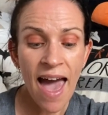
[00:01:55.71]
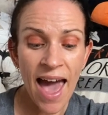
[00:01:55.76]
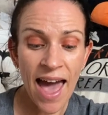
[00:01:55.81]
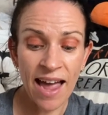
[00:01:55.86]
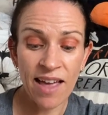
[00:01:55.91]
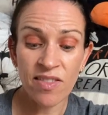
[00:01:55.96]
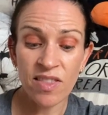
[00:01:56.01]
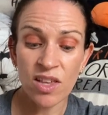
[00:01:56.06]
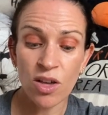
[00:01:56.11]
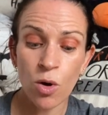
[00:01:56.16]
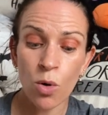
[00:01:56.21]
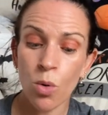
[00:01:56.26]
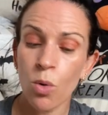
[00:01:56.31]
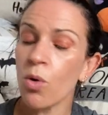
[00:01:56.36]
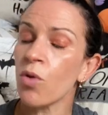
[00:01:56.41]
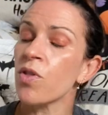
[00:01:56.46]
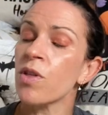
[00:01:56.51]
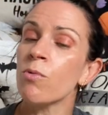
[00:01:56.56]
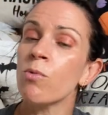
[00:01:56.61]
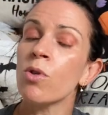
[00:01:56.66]
and the
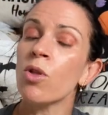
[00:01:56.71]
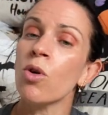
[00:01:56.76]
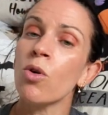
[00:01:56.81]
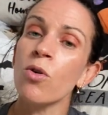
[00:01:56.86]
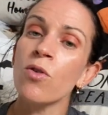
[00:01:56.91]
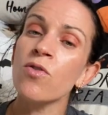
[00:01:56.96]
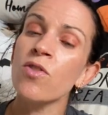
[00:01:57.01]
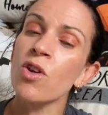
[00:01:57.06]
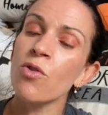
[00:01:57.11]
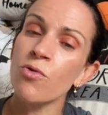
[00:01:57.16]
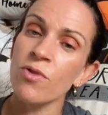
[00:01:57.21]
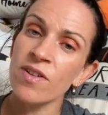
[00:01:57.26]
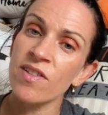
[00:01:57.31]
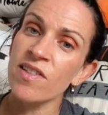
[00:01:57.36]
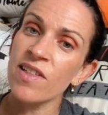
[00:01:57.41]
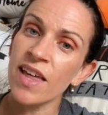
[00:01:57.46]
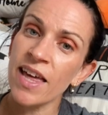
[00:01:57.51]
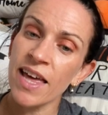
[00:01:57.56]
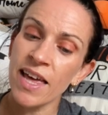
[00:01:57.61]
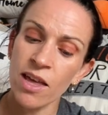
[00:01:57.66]
author will also
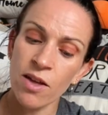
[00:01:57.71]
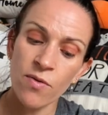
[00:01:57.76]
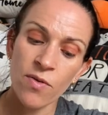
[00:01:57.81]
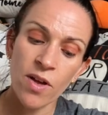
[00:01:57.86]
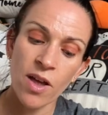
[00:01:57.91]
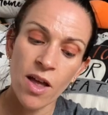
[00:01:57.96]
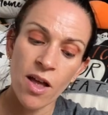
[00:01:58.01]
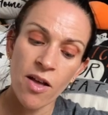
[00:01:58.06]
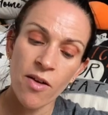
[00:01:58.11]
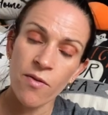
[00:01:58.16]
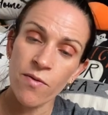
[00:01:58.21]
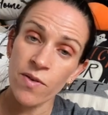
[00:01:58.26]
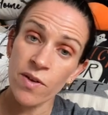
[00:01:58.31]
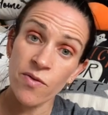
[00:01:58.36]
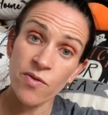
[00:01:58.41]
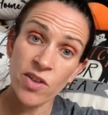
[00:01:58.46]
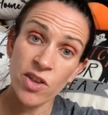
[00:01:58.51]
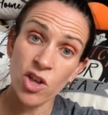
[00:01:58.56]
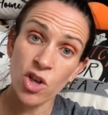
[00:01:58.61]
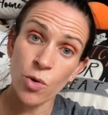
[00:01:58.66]
receive
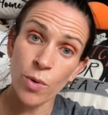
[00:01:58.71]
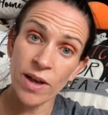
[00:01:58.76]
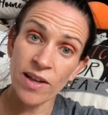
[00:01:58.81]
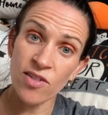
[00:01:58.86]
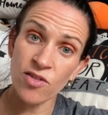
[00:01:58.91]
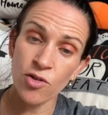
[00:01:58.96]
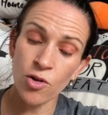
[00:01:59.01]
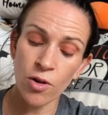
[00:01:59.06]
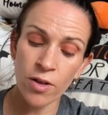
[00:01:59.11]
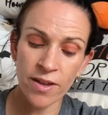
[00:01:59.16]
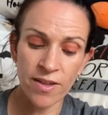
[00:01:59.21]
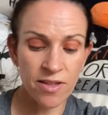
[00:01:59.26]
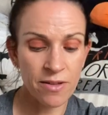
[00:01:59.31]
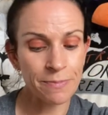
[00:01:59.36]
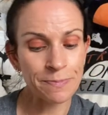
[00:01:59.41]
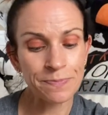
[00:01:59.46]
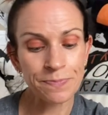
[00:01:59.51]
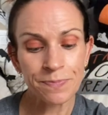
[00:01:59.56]
$50.